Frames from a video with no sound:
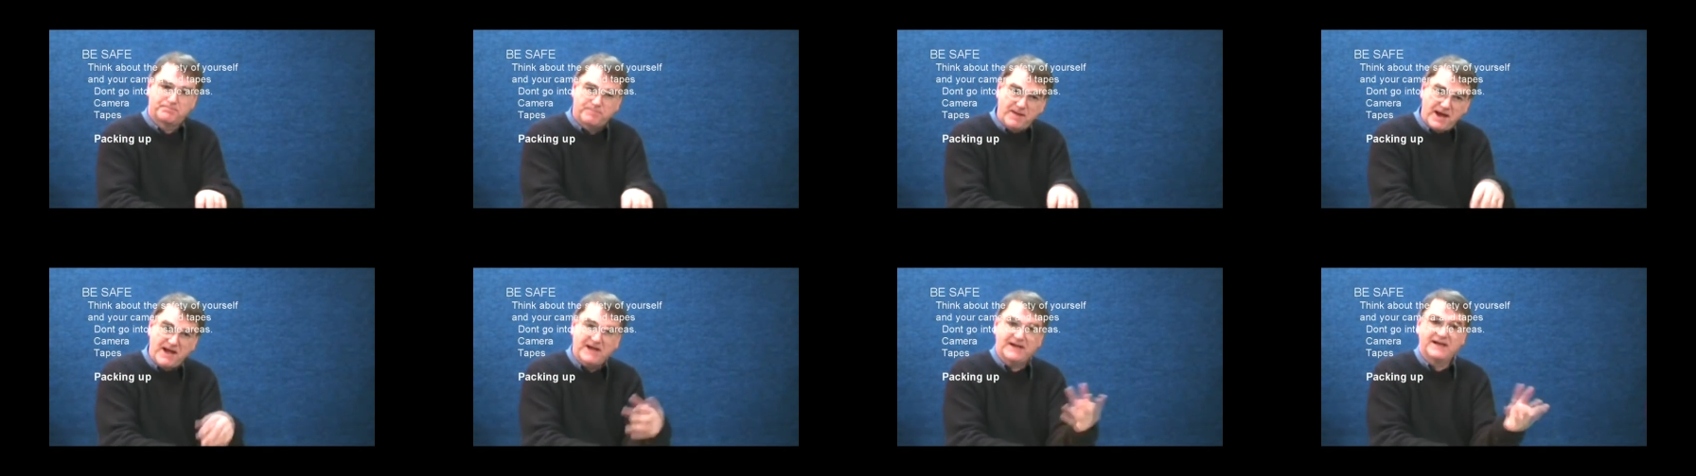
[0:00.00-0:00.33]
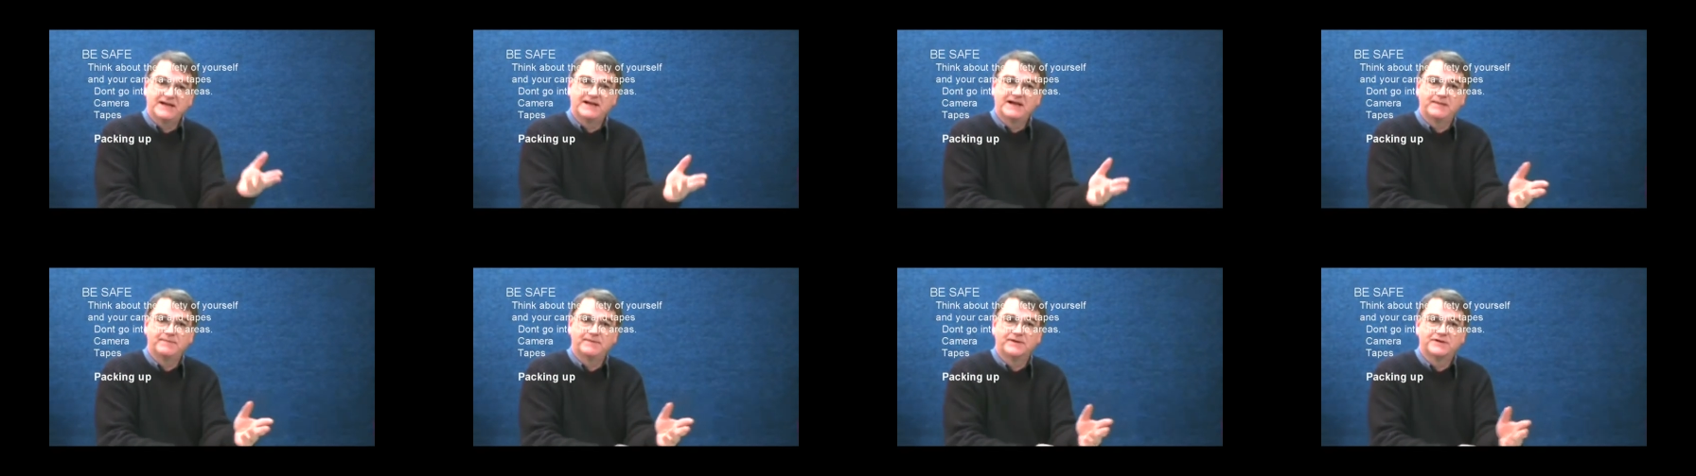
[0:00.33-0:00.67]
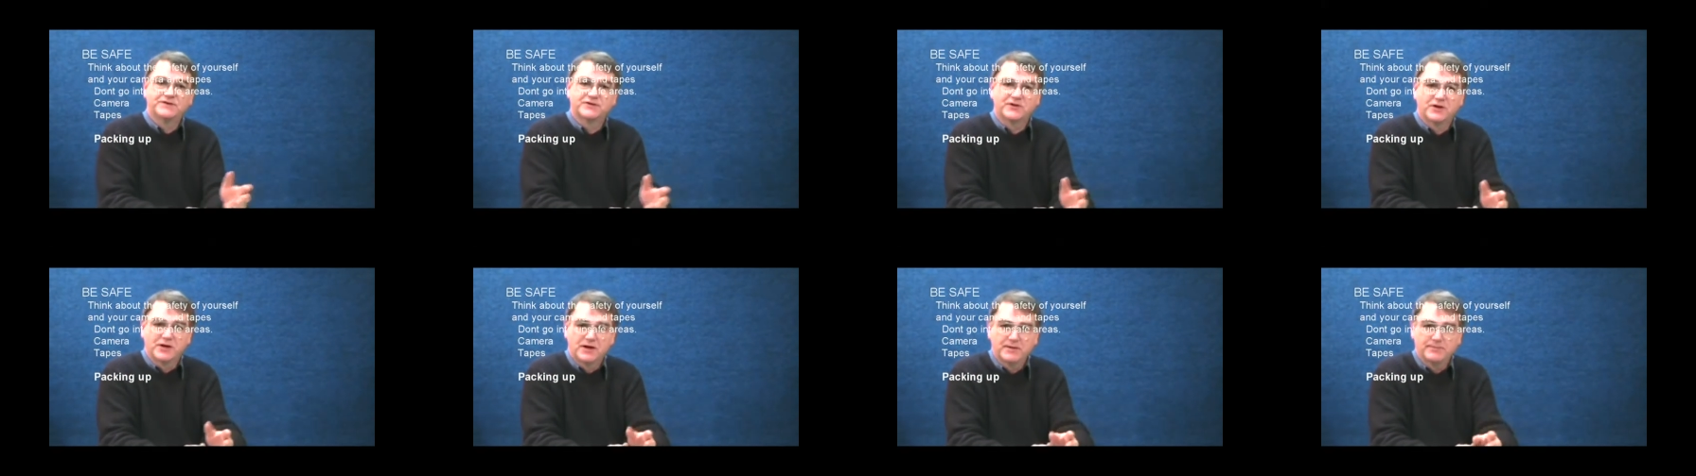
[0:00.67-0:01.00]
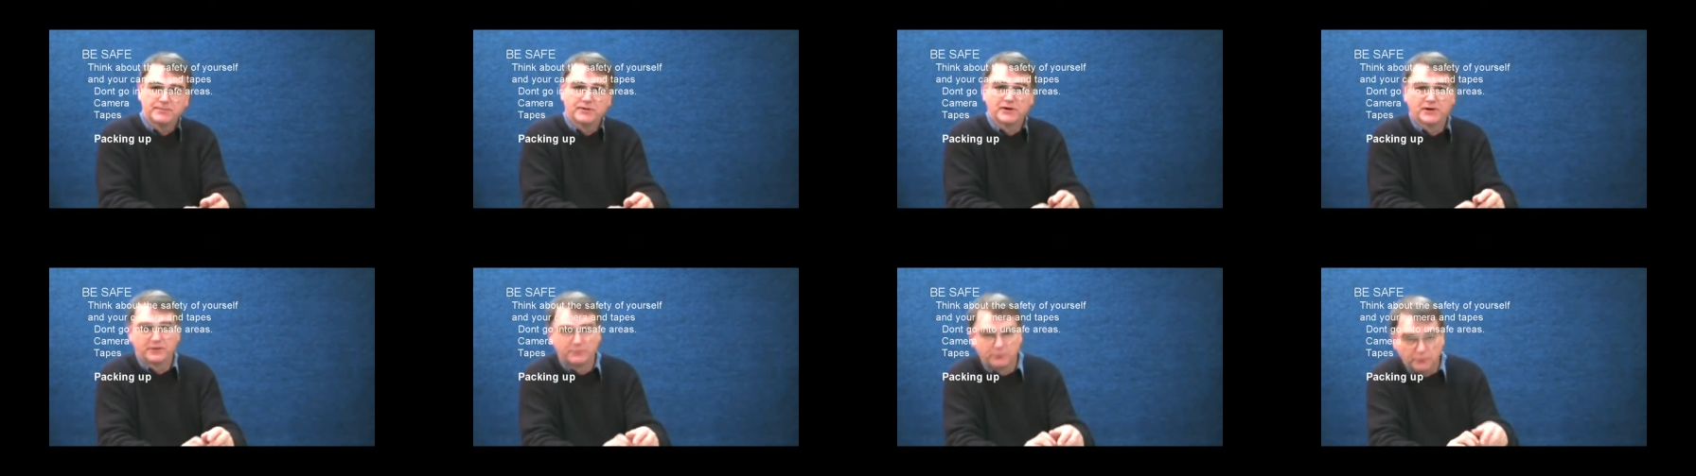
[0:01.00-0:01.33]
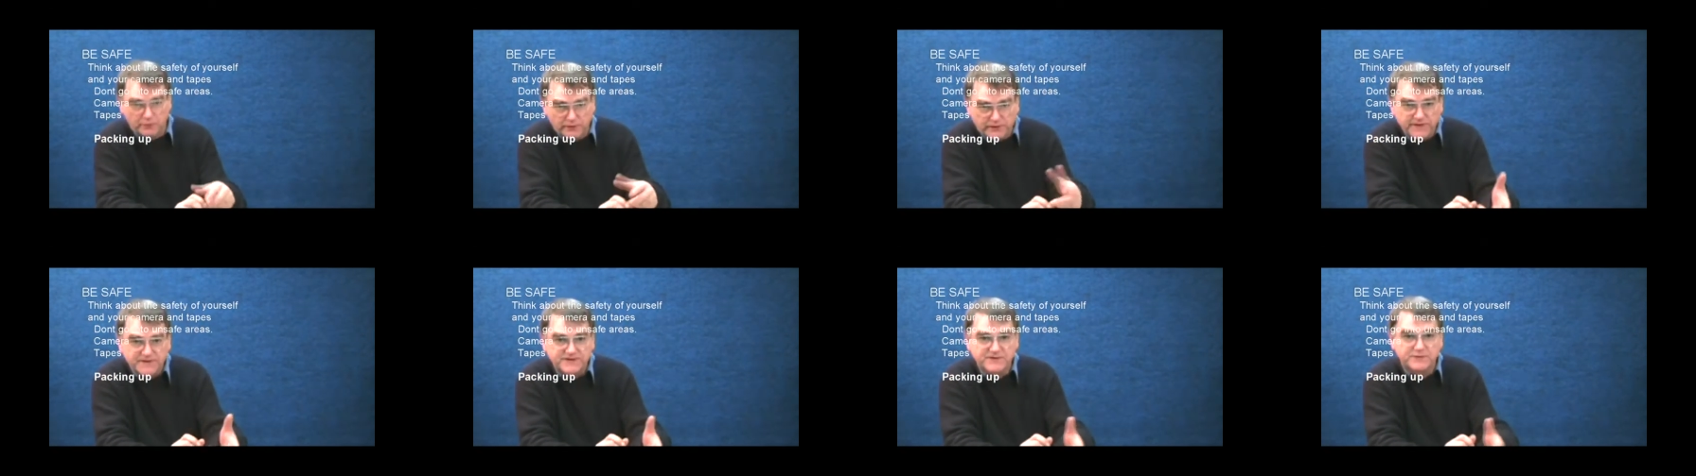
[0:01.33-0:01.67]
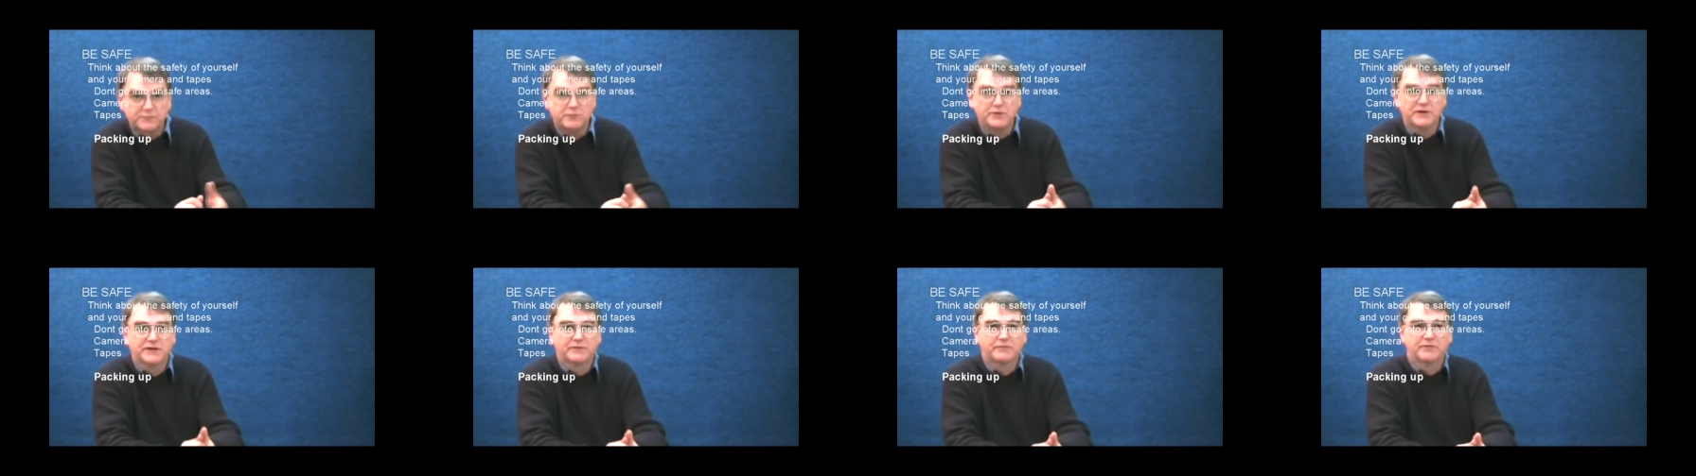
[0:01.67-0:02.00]
packing up the tripod with its
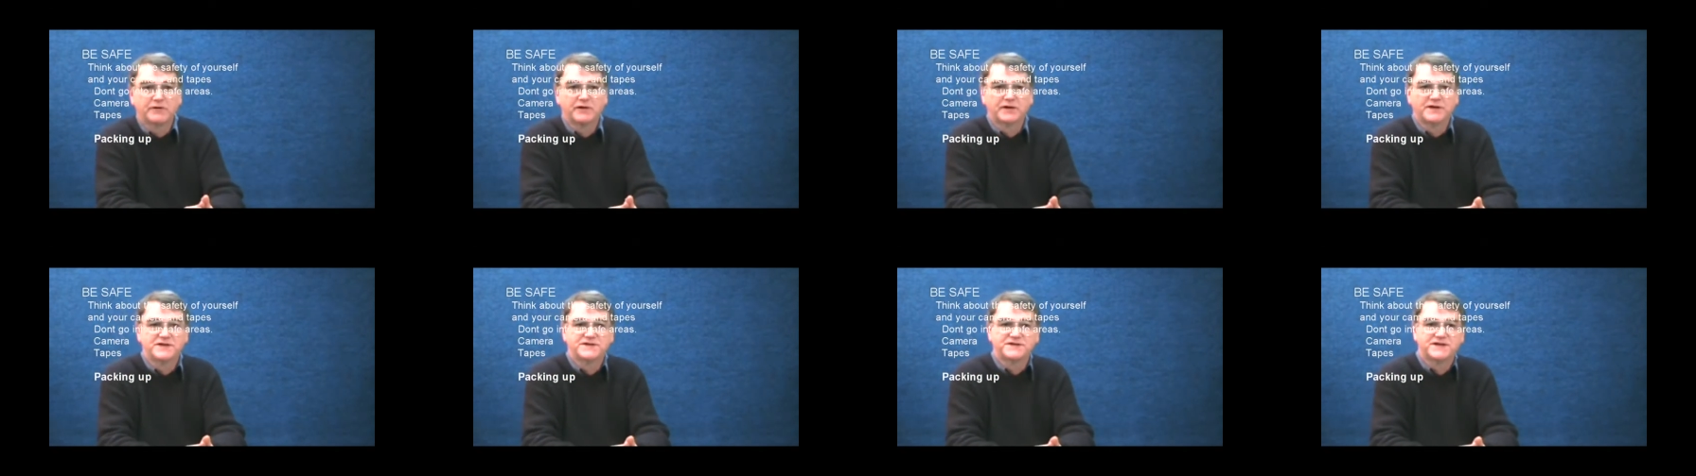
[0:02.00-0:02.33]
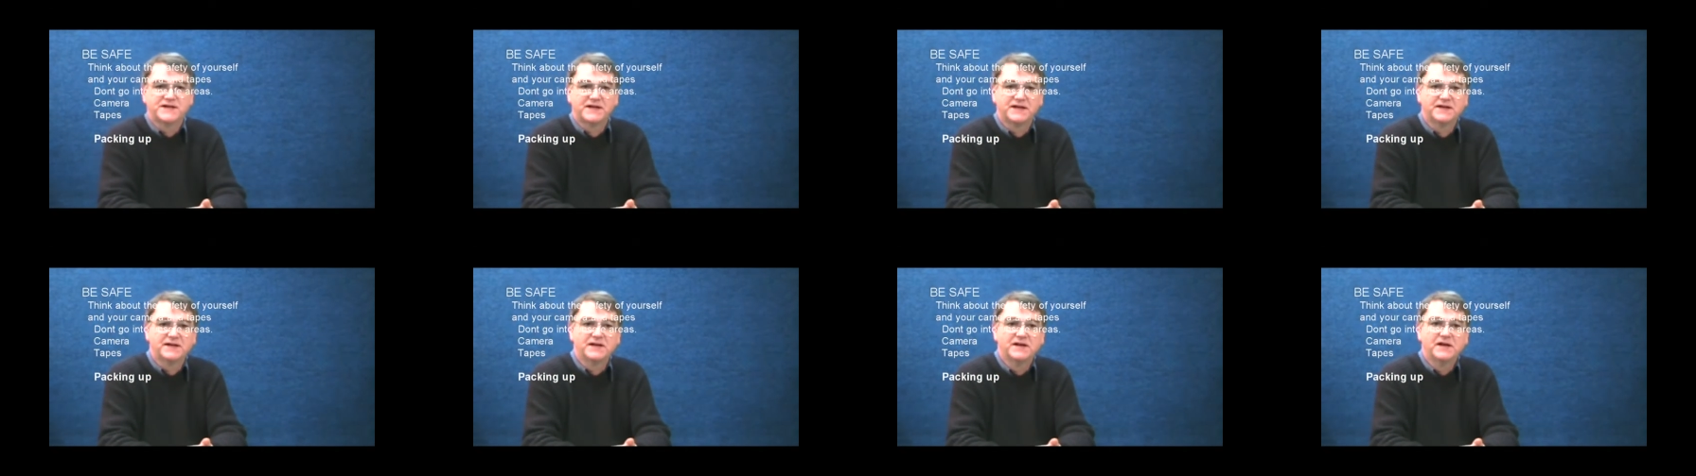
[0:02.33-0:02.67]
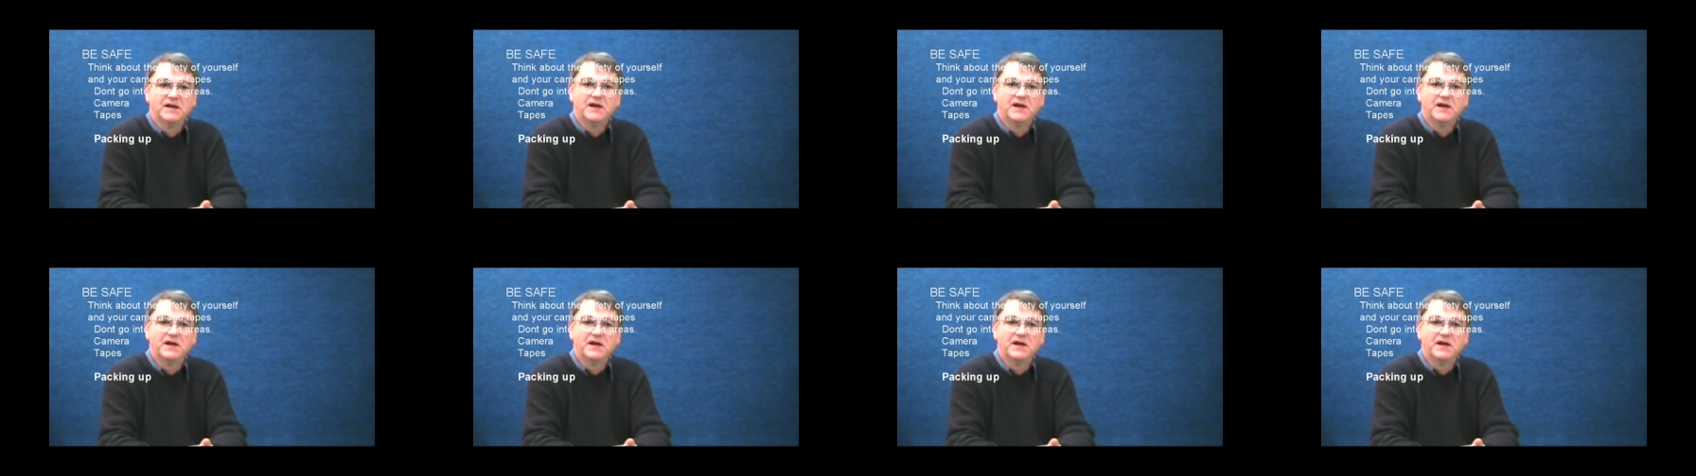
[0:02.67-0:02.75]
quick release head,